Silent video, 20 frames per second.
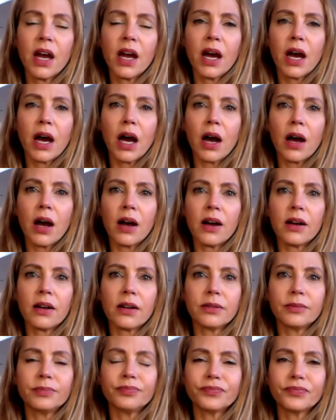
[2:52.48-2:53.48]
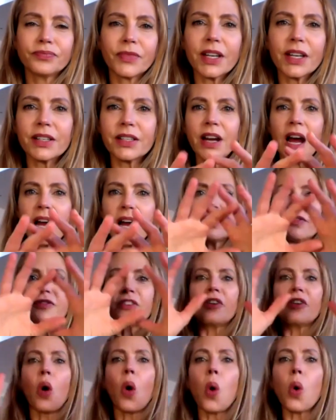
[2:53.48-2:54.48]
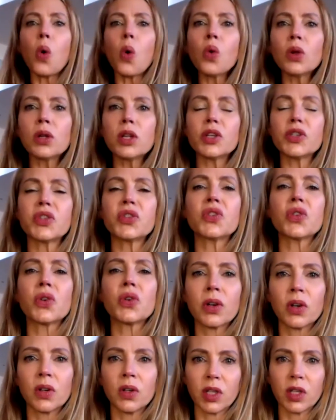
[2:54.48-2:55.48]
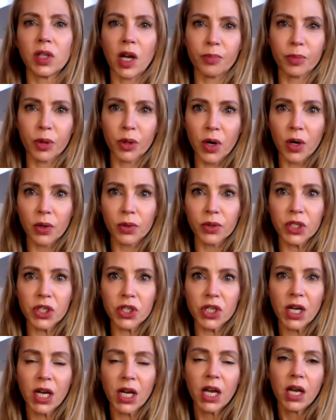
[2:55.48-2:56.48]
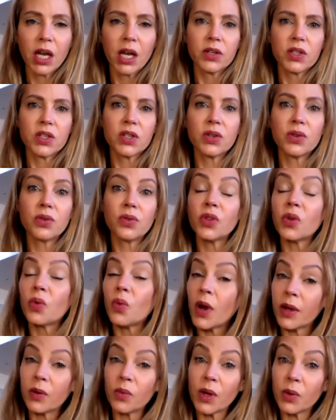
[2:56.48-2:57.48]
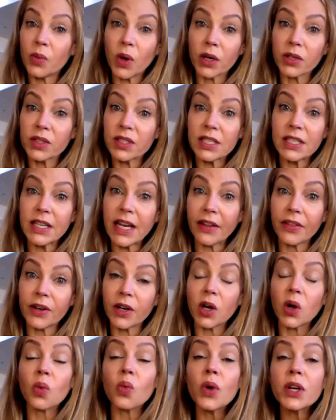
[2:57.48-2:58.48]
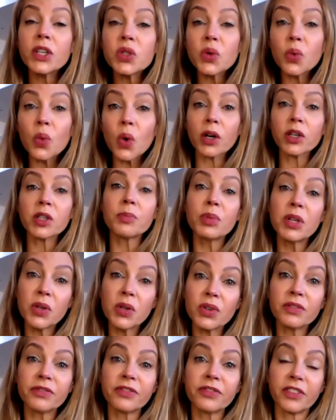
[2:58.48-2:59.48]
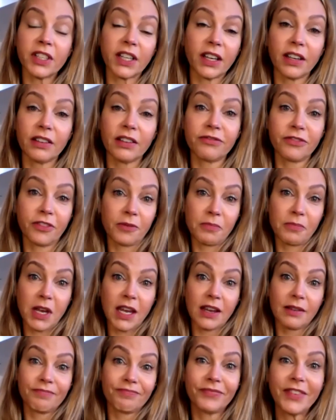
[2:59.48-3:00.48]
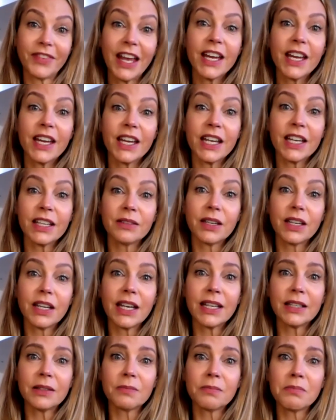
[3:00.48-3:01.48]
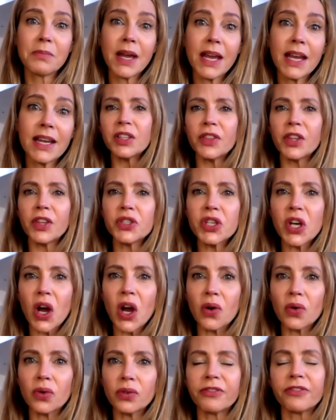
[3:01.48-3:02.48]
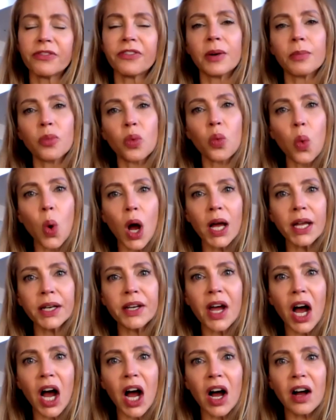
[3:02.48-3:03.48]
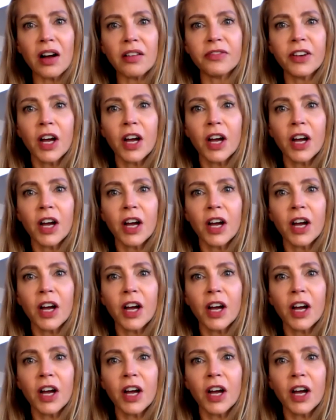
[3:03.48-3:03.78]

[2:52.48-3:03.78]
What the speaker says: a kind of a whole circle approach to the way we work together, which worked beautifully for me. It made the tone from one of